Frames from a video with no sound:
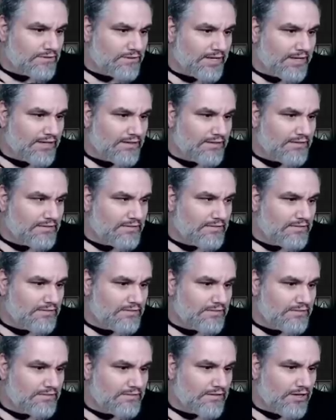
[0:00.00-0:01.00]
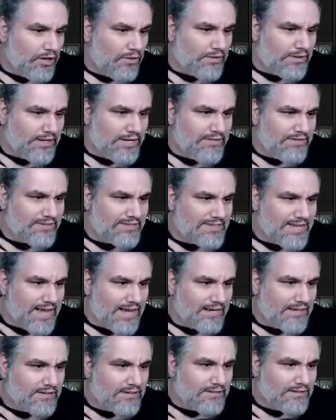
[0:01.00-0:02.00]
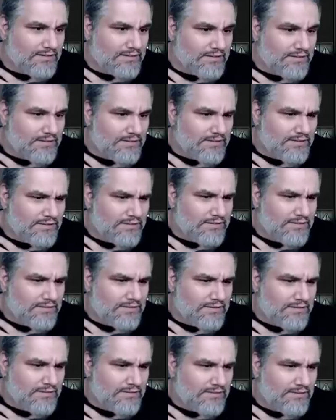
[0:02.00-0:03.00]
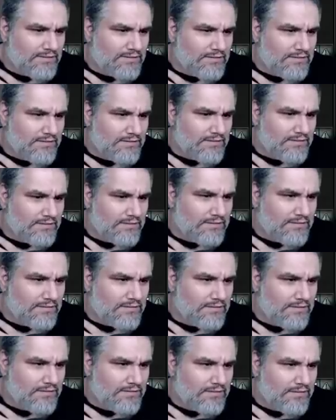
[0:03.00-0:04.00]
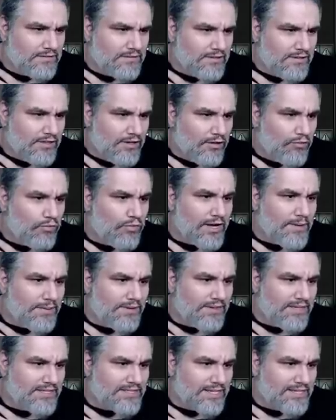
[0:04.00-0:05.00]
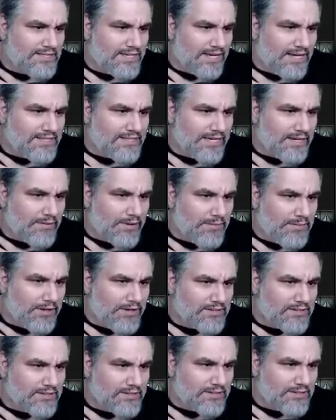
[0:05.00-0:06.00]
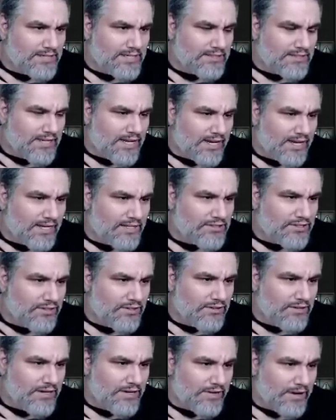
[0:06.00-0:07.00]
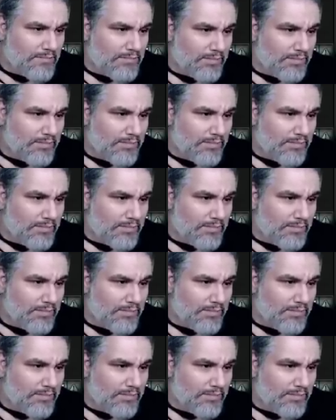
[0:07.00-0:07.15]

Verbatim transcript: Okay. Oh, they didn't even attack. Attacking into oh a 4 4 seems pretty bad. Right, but this guy dies anyway because of the sneak attack. So if